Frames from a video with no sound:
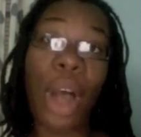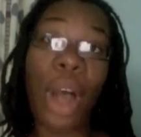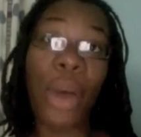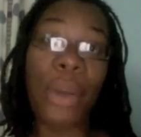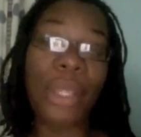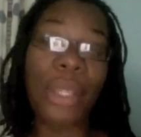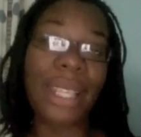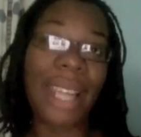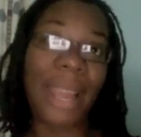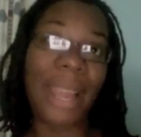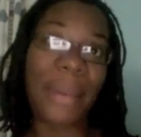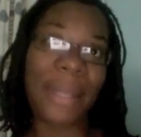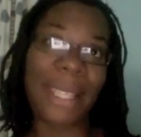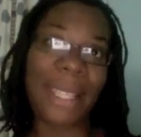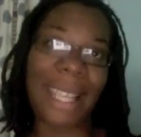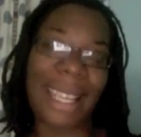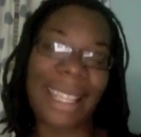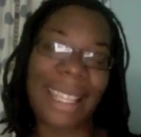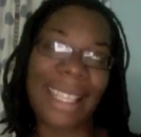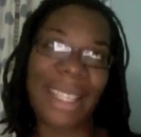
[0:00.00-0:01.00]
Today was
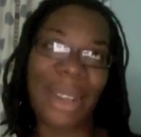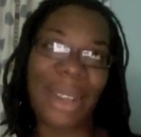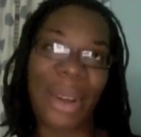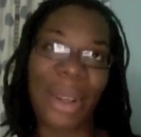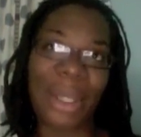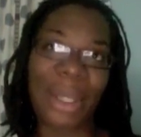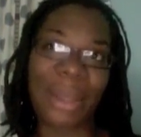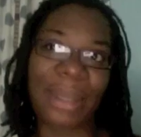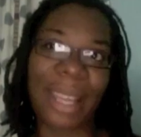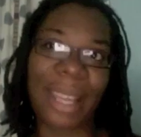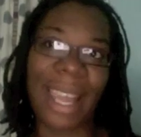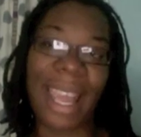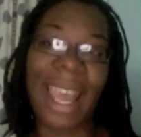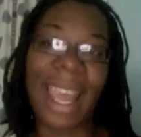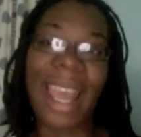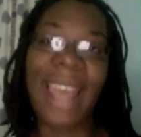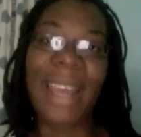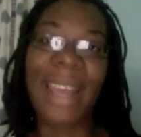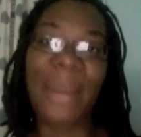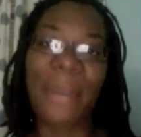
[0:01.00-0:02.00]
like such an awesome day.
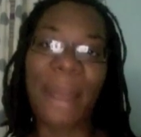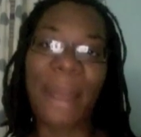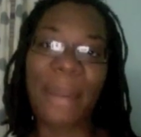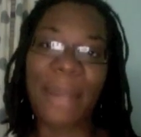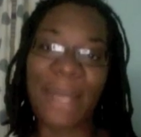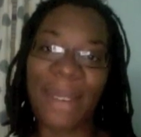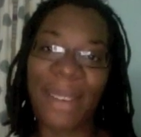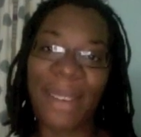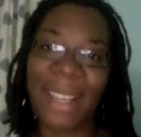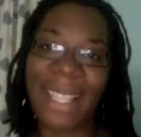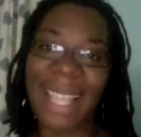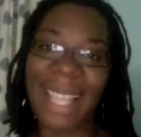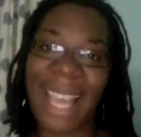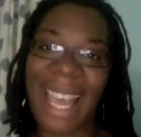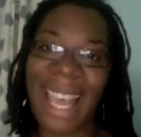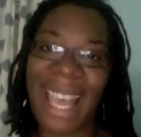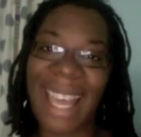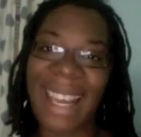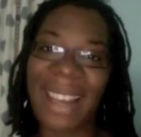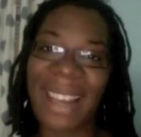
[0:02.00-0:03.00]
Babies R Us
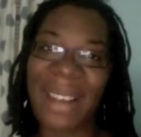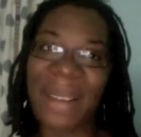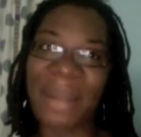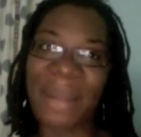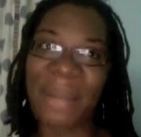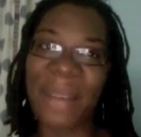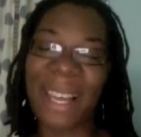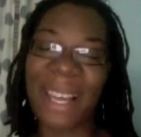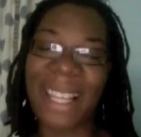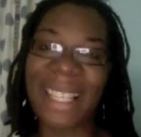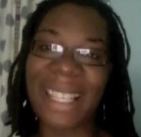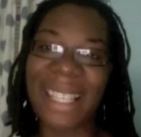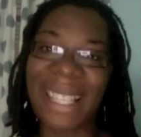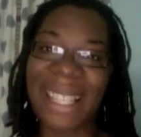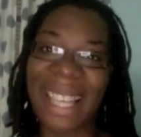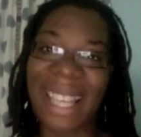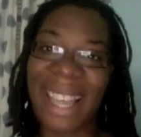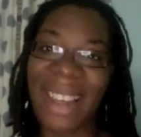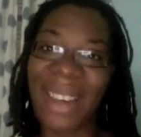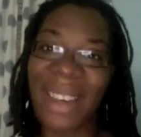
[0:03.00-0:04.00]
had a
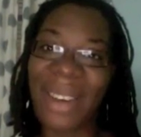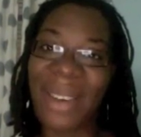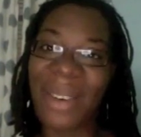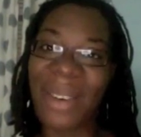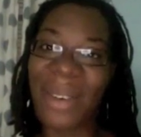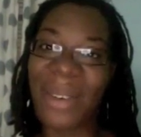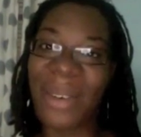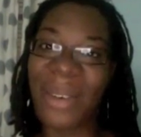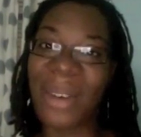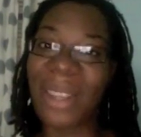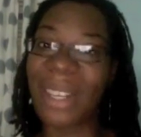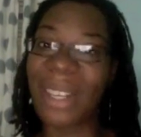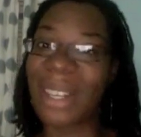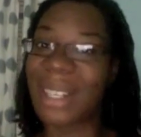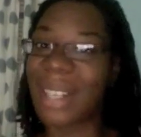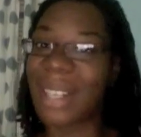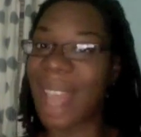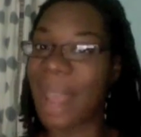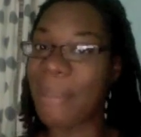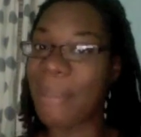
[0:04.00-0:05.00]
sale on their
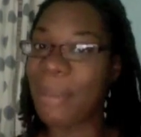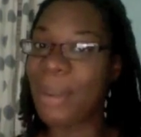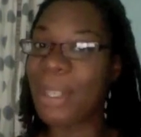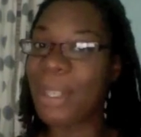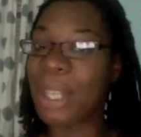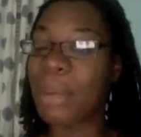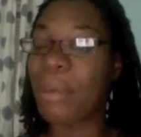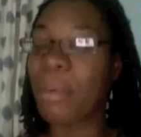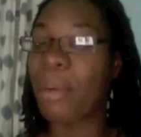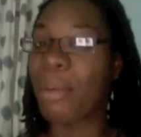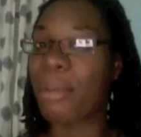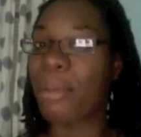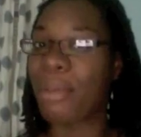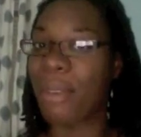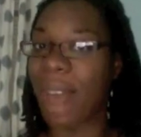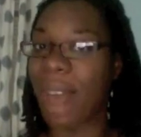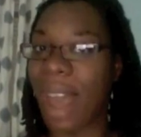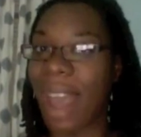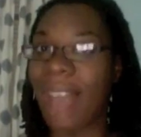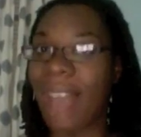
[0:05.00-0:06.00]
diapers. They were
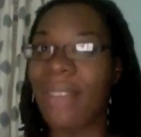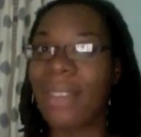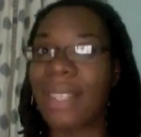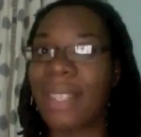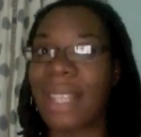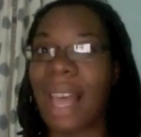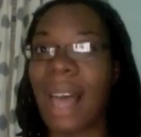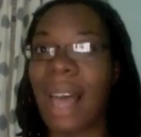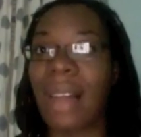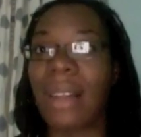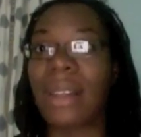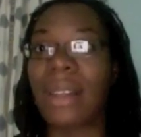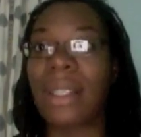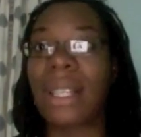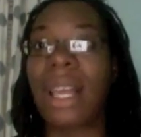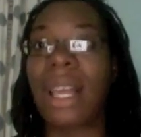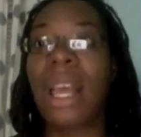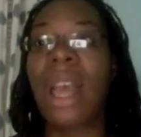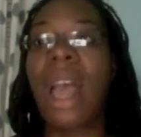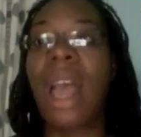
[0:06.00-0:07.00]
$5.
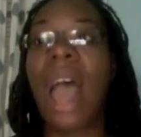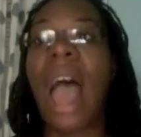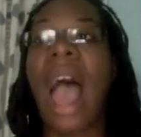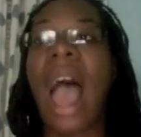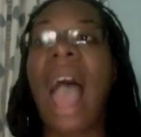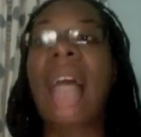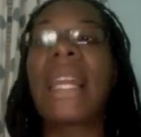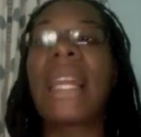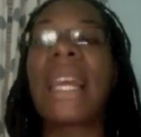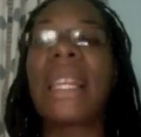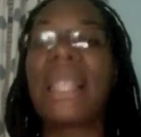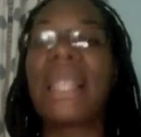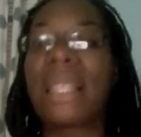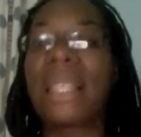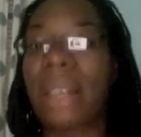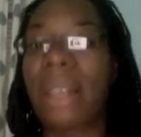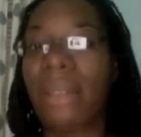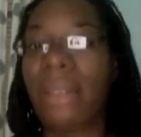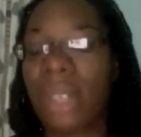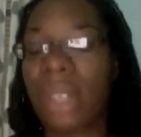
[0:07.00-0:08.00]
I like the
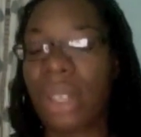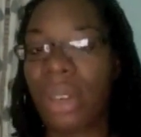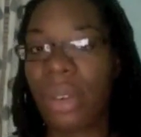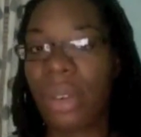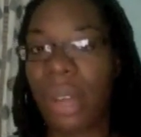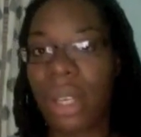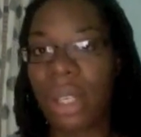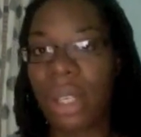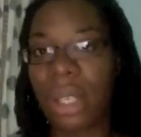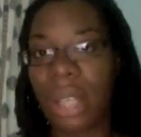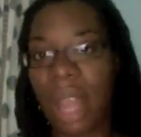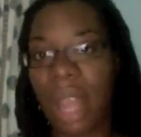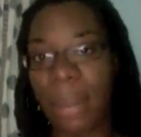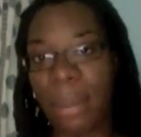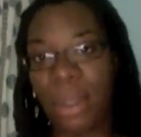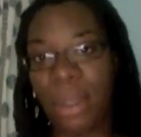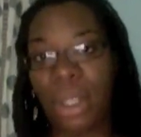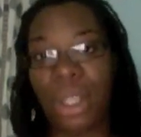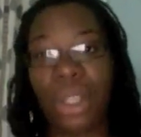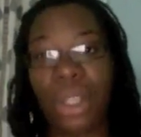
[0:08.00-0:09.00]
7th generation diapers
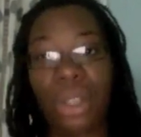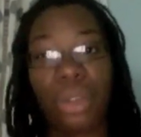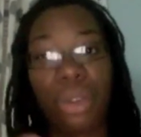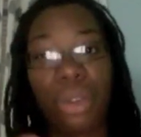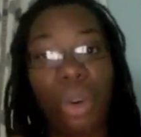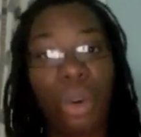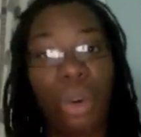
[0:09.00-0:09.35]
because there's no